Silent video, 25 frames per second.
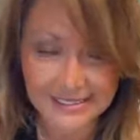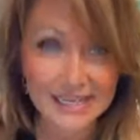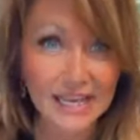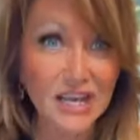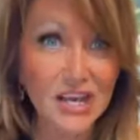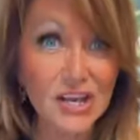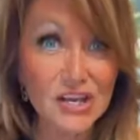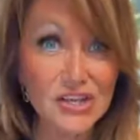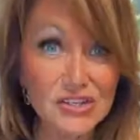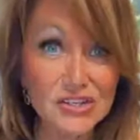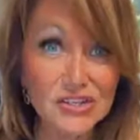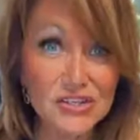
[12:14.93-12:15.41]

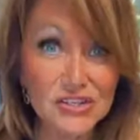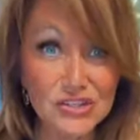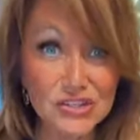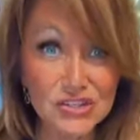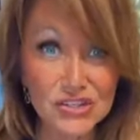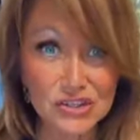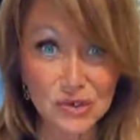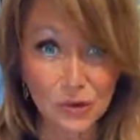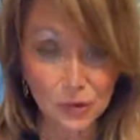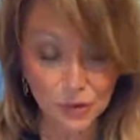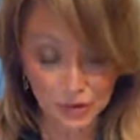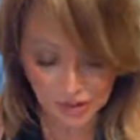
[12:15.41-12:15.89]

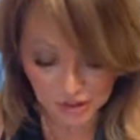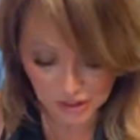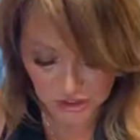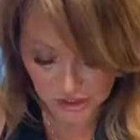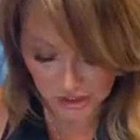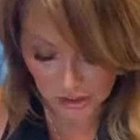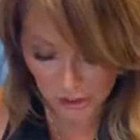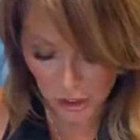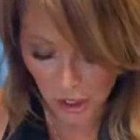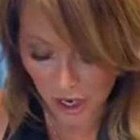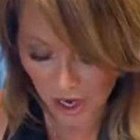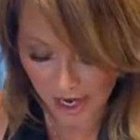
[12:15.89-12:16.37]

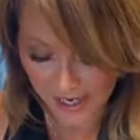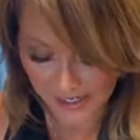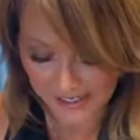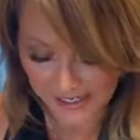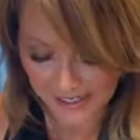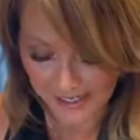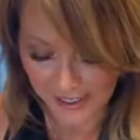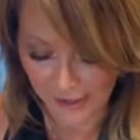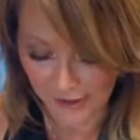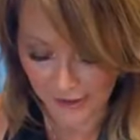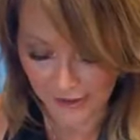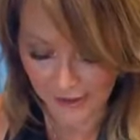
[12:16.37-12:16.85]
scorching hot
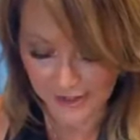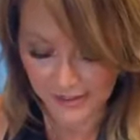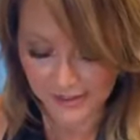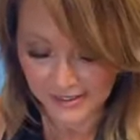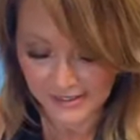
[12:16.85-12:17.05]
here.